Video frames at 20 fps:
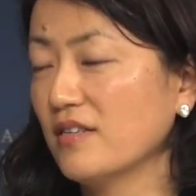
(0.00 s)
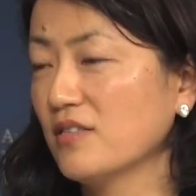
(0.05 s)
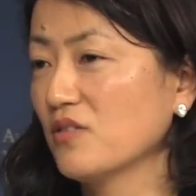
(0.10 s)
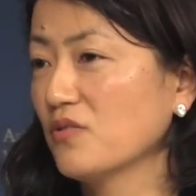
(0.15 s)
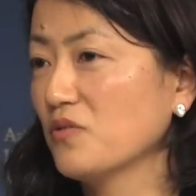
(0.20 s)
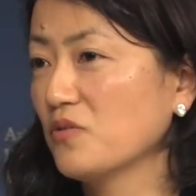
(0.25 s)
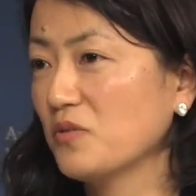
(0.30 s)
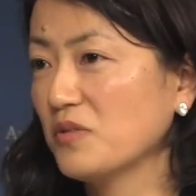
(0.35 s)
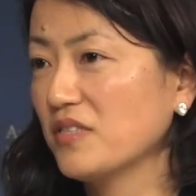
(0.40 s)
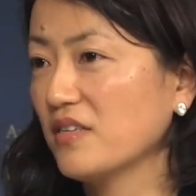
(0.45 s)
So
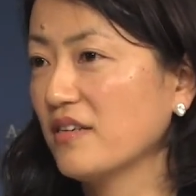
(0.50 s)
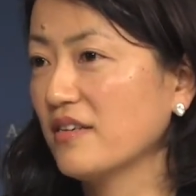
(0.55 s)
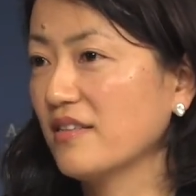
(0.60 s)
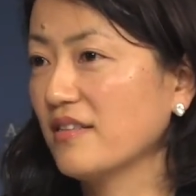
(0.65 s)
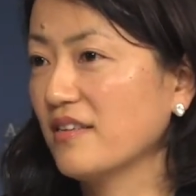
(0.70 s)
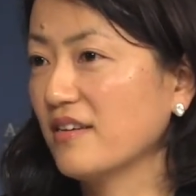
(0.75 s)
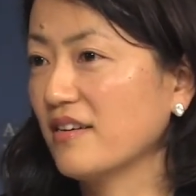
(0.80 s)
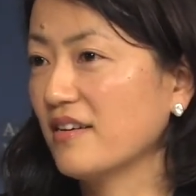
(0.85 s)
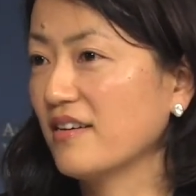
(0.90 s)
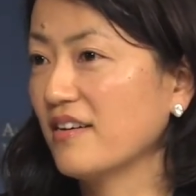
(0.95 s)
those are
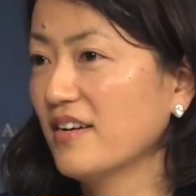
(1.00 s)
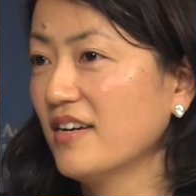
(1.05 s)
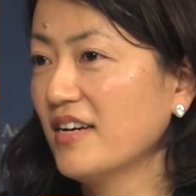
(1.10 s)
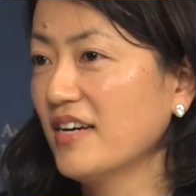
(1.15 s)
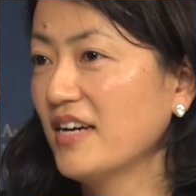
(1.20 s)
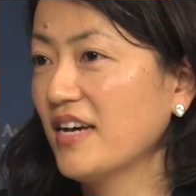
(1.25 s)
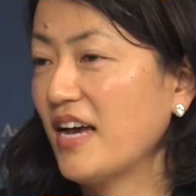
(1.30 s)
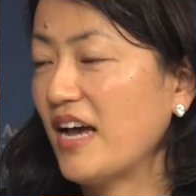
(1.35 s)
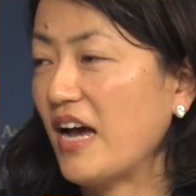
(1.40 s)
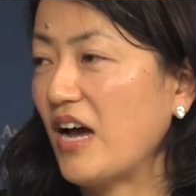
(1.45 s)
the
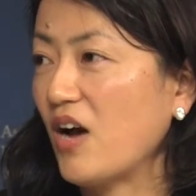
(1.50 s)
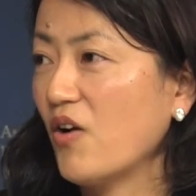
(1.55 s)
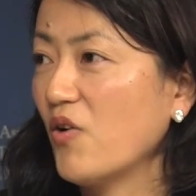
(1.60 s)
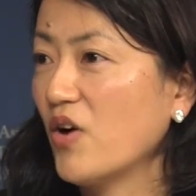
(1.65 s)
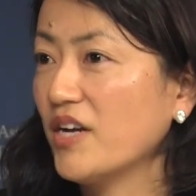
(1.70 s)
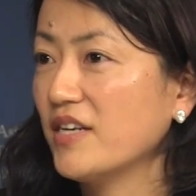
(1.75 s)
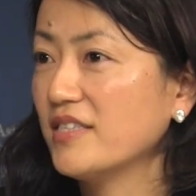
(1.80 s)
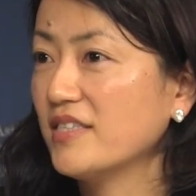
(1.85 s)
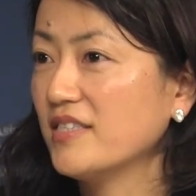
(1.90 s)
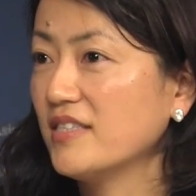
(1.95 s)
how
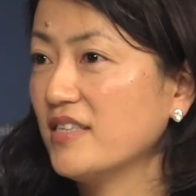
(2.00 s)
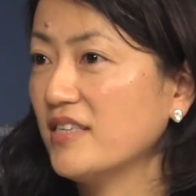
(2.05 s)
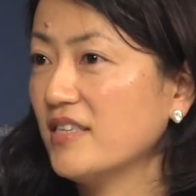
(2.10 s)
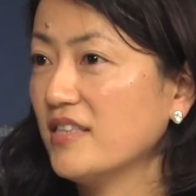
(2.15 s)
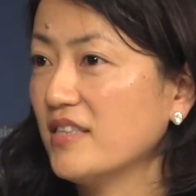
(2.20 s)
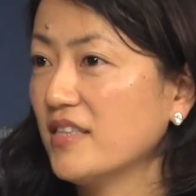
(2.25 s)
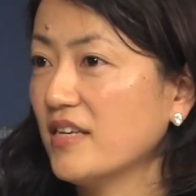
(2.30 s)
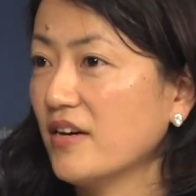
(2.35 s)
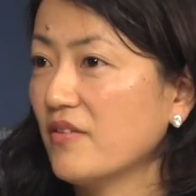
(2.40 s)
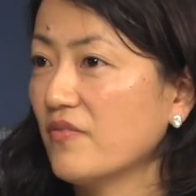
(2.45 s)
I see
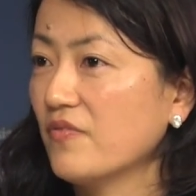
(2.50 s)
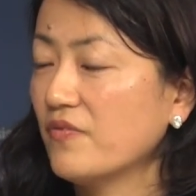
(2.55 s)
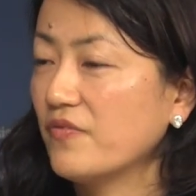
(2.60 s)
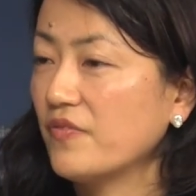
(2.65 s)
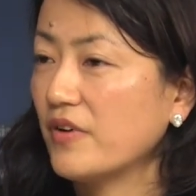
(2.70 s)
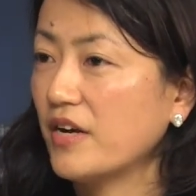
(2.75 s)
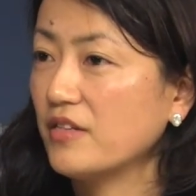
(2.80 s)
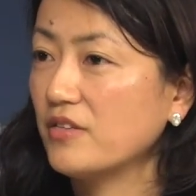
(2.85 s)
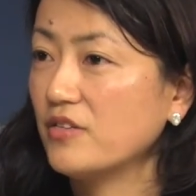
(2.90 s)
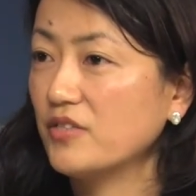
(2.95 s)
the
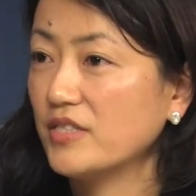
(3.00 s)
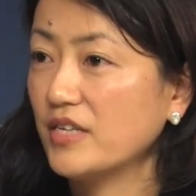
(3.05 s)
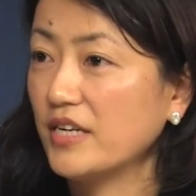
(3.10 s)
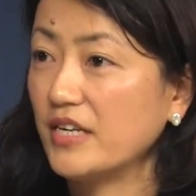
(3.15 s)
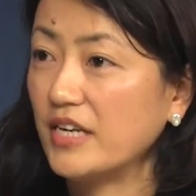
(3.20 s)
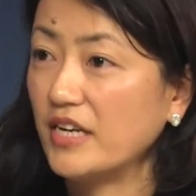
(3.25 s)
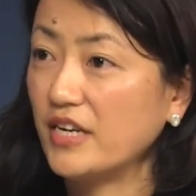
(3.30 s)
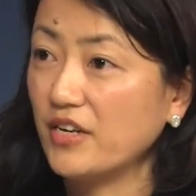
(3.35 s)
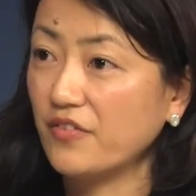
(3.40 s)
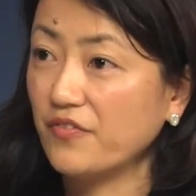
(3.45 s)
value
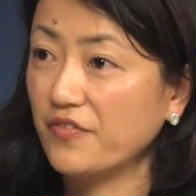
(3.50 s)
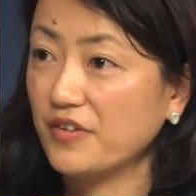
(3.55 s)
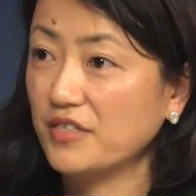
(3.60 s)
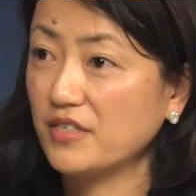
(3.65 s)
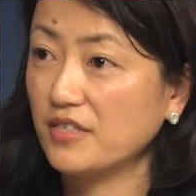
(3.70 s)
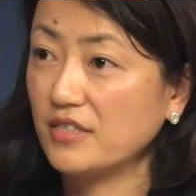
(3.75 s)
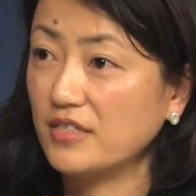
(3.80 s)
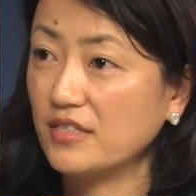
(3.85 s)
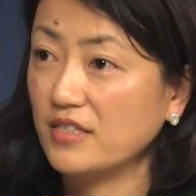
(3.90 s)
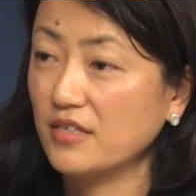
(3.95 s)
chain
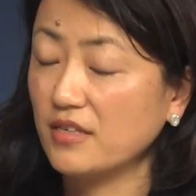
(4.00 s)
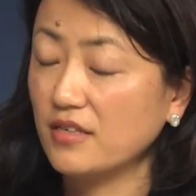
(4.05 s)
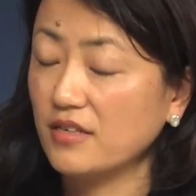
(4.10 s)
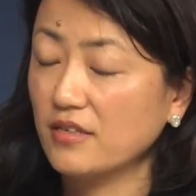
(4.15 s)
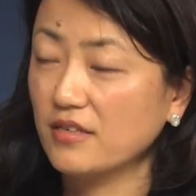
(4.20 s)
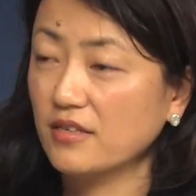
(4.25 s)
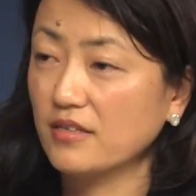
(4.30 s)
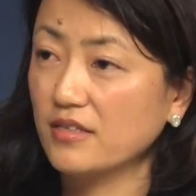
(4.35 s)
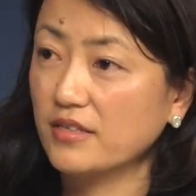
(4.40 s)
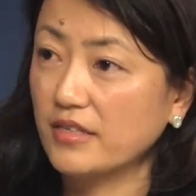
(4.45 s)
inefficiency
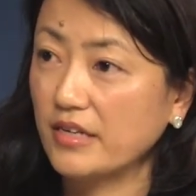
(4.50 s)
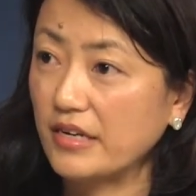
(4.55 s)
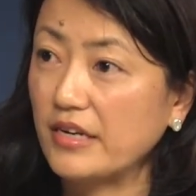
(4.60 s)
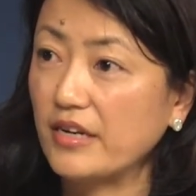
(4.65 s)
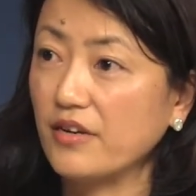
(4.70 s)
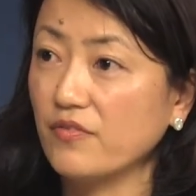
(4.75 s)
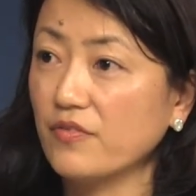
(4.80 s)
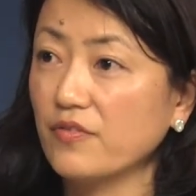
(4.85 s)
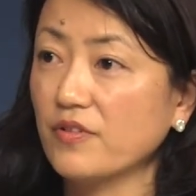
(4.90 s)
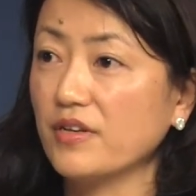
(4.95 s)
can
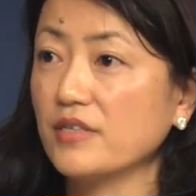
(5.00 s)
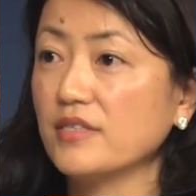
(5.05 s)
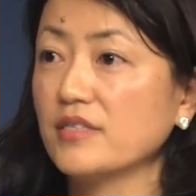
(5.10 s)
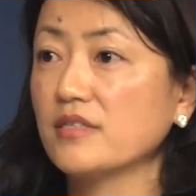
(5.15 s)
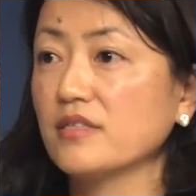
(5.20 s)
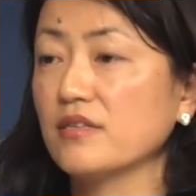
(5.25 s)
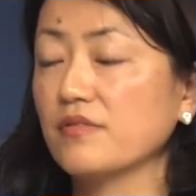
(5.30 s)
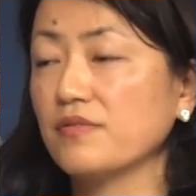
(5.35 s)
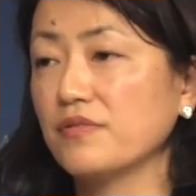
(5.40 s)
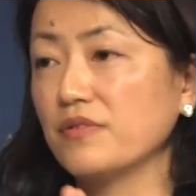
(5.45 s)
influence
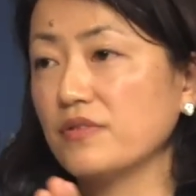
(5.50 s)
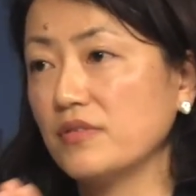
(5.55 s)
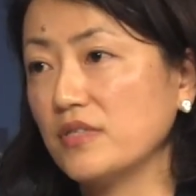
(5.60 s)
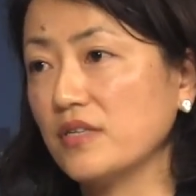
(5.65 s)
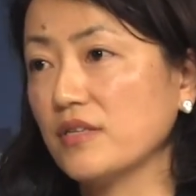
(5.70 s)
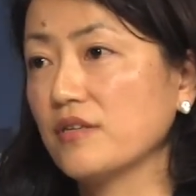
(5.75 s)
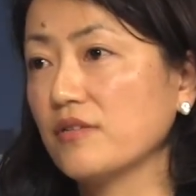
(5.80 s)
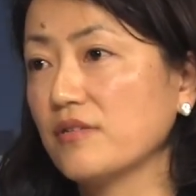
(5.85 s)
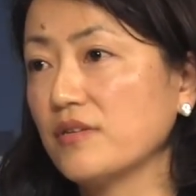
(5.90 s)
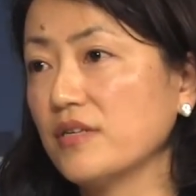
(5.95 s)
the food
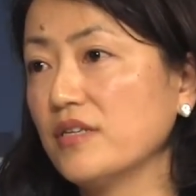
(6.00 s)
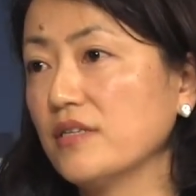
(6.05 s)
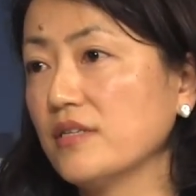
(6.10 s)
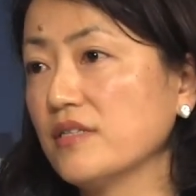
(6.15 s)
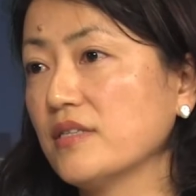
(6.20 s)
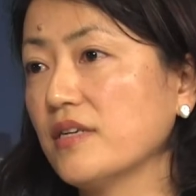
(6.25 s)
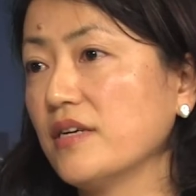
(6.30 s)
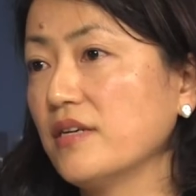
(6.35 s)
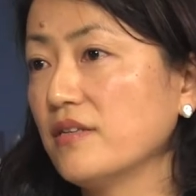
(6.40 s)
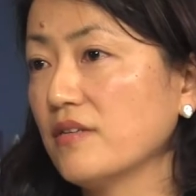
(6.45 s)
security
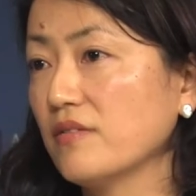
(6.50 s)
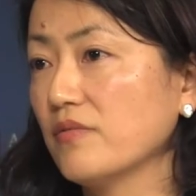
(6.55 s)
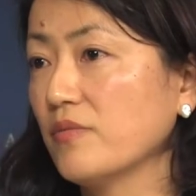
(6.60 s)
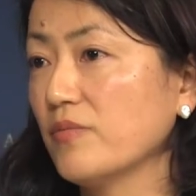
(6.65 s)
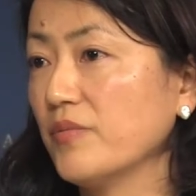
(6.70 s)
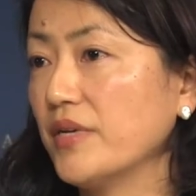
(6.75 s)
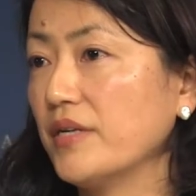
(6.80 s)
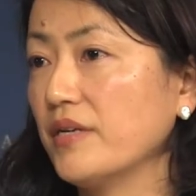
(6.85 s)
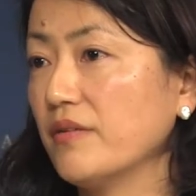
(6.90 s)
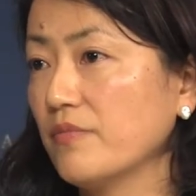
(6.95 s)
state of
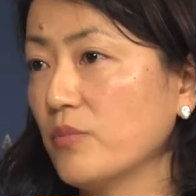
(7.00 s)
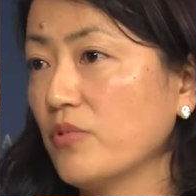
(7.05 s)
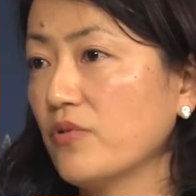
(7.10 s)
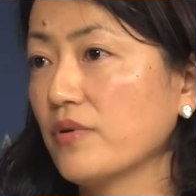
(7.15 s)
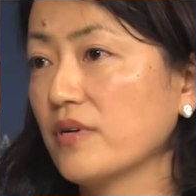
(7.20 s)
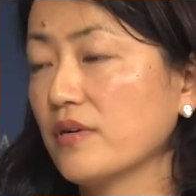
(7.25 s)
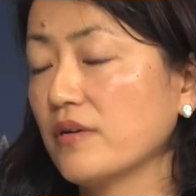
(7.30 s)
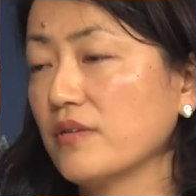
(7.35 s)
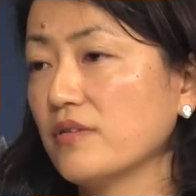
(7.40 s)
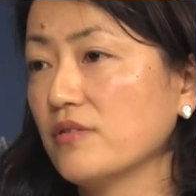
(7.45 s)
many poor
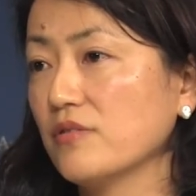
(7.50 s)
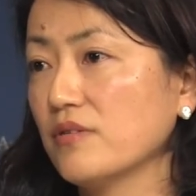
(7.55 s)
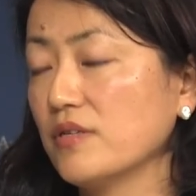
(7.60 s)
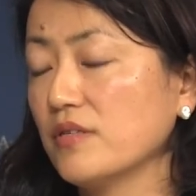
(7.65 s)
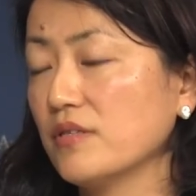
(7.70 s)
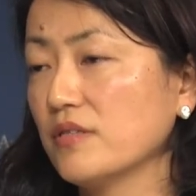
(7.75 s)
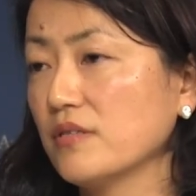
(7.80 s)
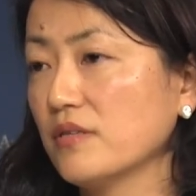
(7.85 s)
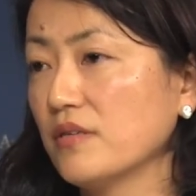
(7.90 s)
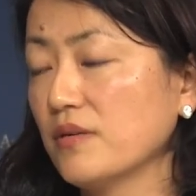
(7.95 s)

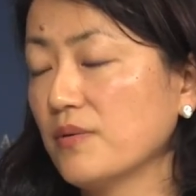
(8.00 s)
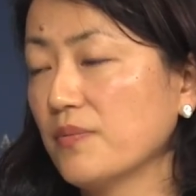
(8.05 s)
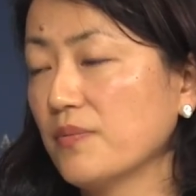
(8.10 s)
countries.